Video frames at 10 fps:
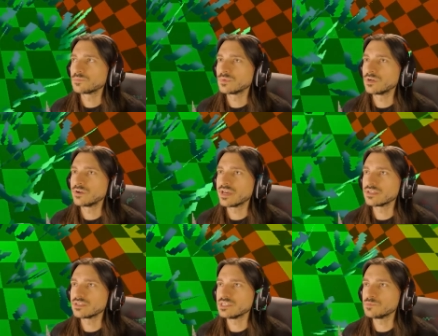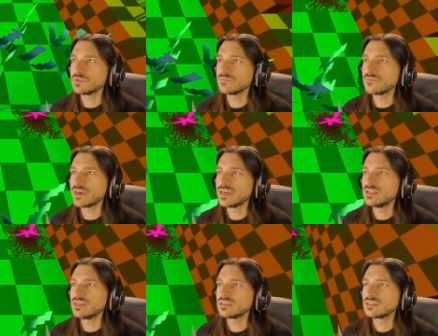All right, and he's been
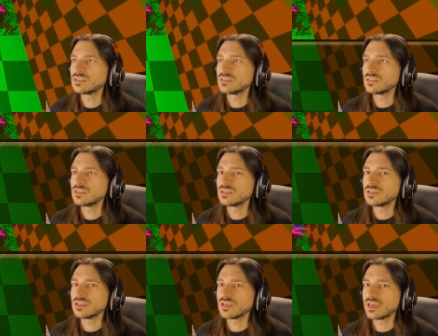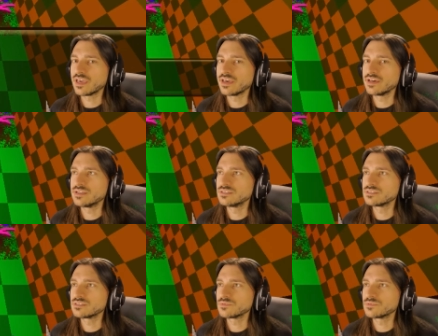fed. And